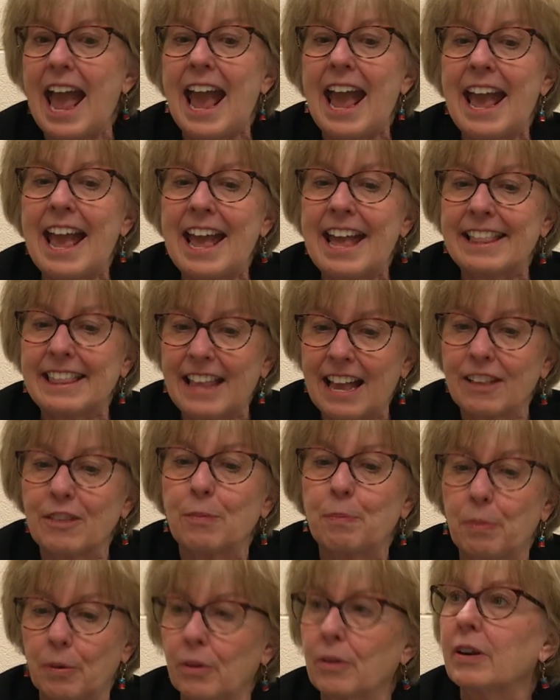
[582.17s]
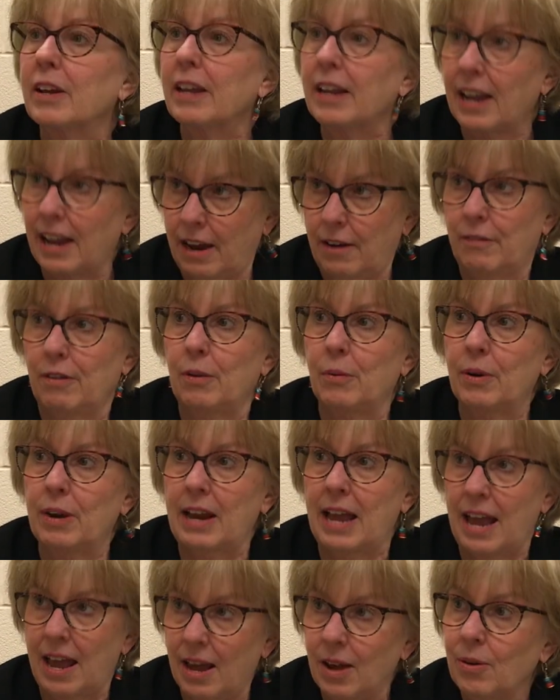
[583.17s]
And that's burning
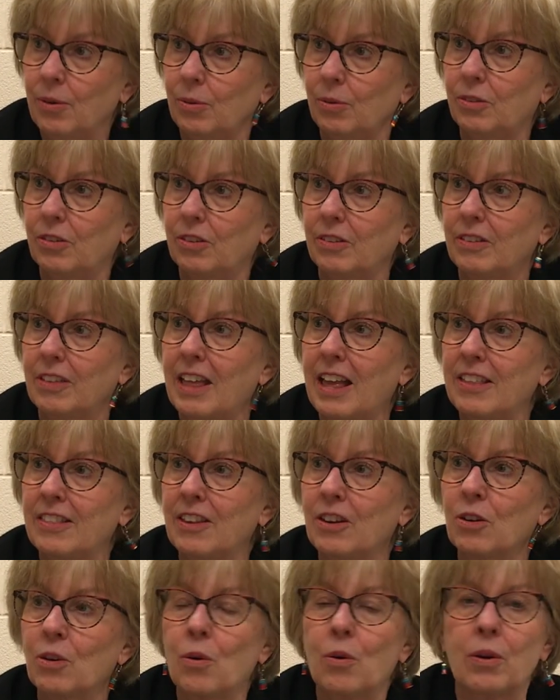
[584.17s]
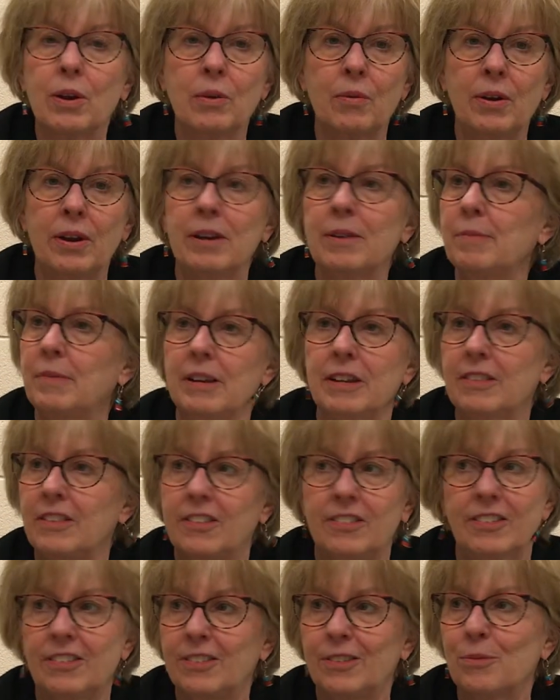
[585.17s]
everyone out. And they're going, wait a minute,
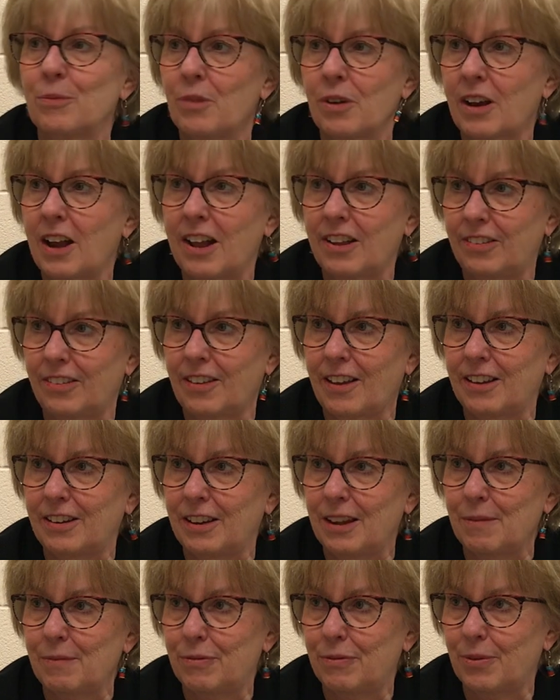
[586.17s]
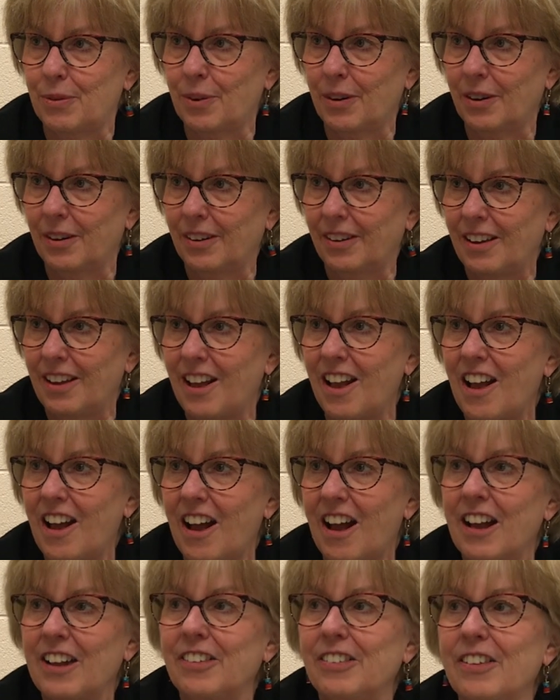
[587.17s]
this isn't what I signed up for.
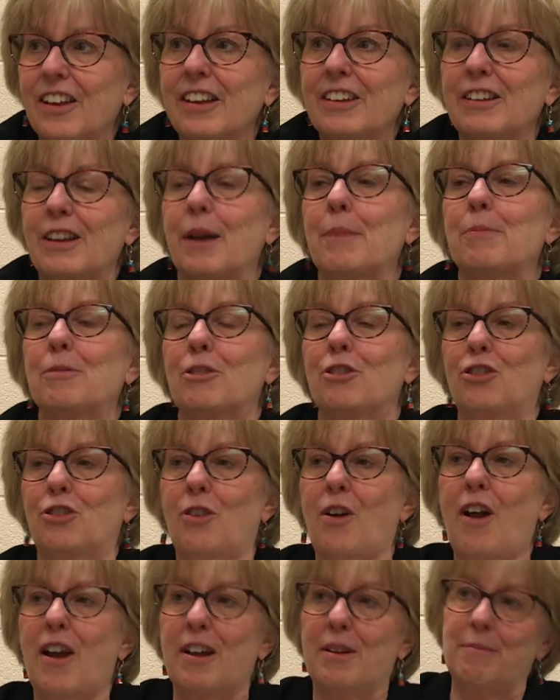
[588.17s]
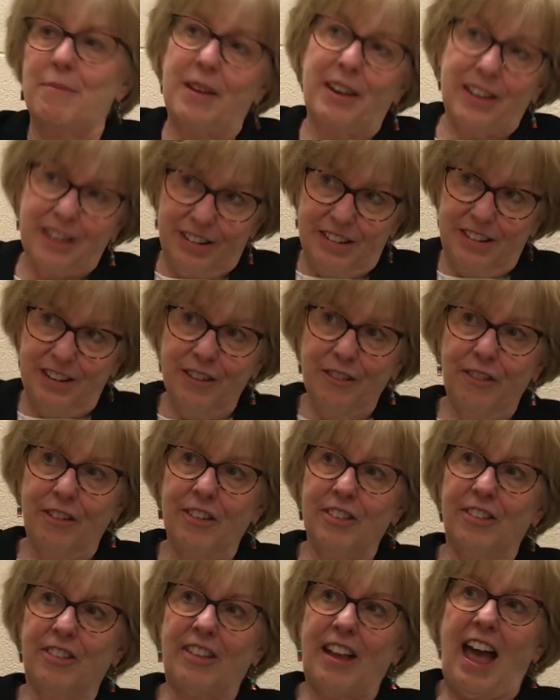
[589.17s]
I signed up to try and make a
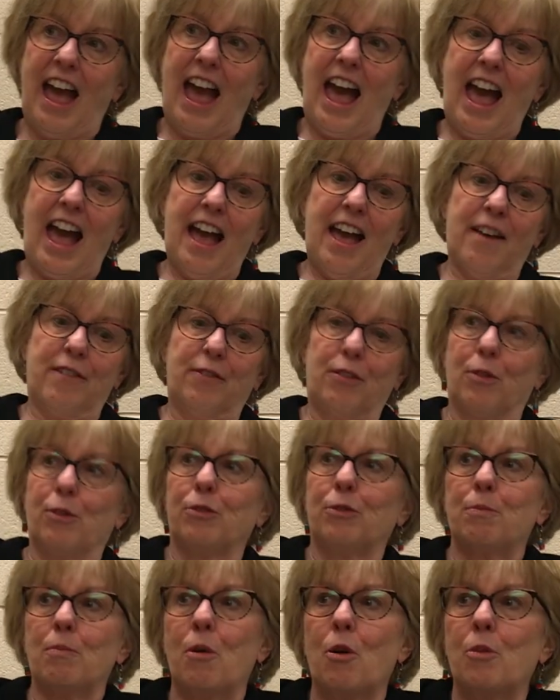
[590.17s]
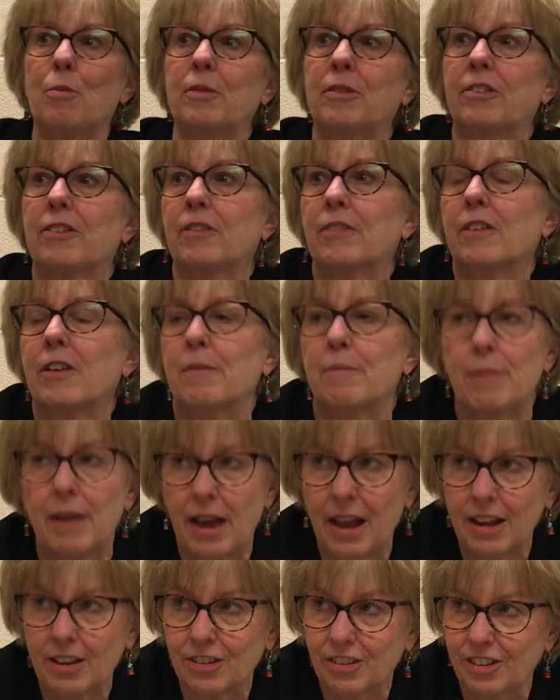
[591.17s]
difference, to have those moments of
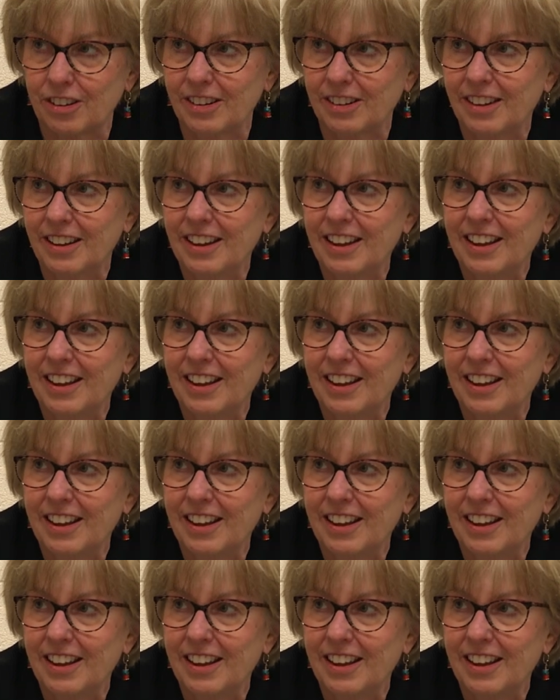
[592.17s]
compassion.